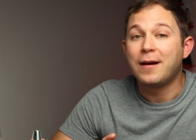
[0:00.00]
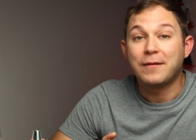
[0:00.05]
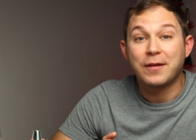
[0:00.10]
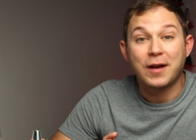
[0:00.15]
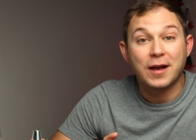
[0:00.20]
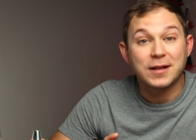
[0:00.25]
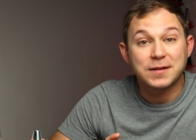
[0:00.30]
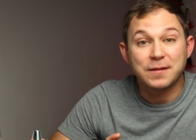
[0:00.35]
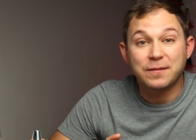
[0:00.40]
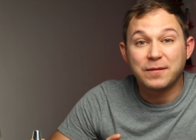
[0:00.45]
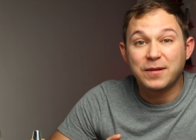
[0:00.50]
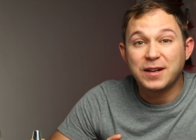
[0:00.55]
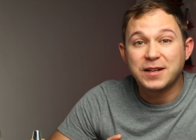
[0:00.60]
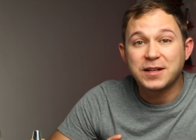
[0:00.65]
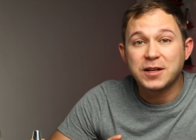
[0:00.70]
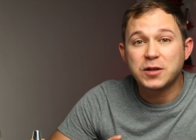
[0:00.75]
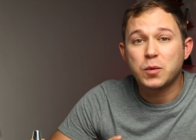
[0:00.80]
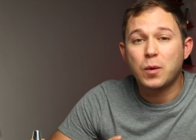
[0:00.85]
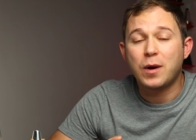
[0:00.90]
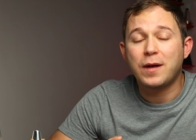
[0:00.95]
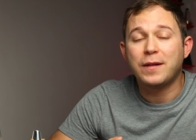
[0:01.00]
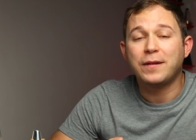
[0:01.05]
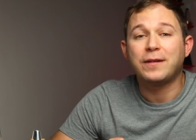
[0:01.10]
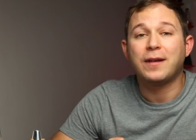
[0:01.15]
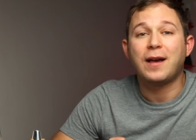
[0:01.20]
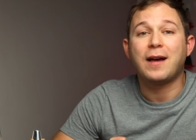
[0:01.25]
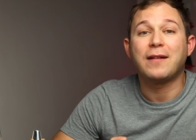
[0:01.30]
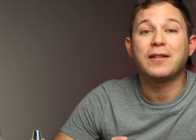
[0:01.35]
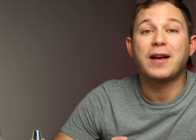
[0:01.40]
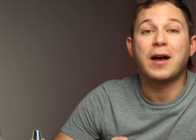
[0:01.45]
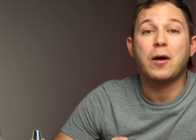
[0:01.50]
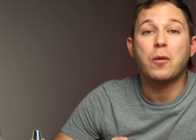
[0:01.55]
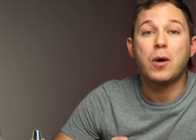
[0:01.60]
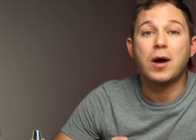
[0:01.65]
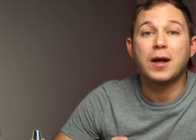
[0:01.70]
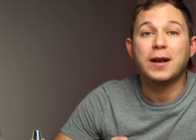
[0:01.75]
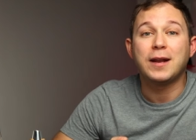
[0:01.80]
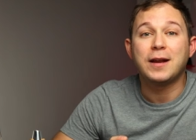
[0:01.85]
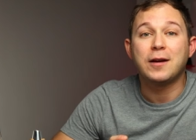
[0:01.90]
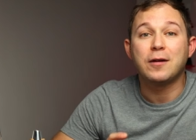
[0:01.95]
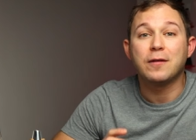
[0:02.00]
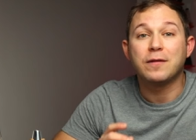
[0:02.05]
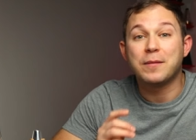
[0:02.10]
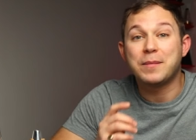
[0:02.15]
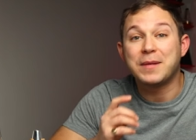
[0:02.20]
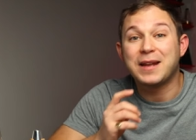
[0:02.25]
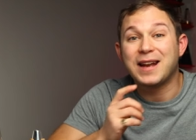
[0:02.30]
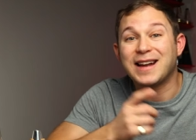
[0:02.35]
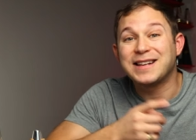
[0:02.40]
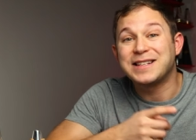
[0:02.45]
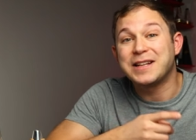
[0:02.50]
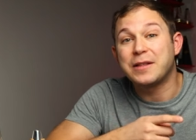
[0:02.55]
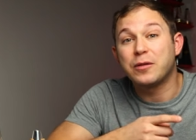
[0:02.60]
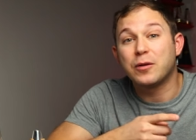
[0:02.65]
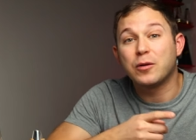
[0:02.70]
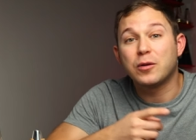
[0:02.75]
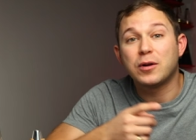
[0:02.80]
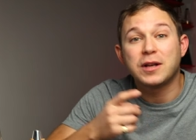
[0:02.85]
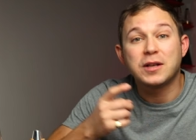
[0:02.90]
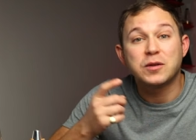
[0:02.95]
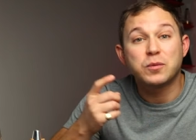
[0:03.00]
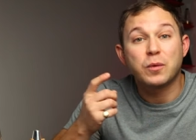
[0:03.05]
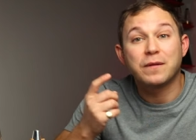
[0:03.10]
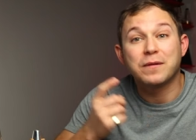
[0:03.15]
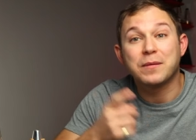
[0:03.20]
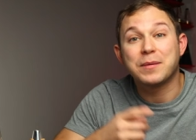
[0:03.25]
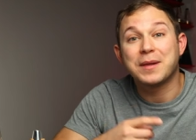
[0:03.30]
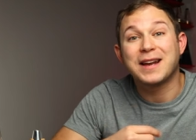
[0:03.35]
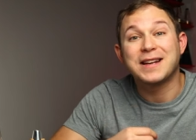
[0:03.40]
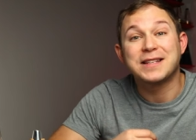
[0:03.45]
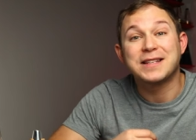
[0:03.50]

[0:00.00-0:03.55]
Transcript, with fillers: I've got some vintage ones. I've got one here from the 1930s, one from the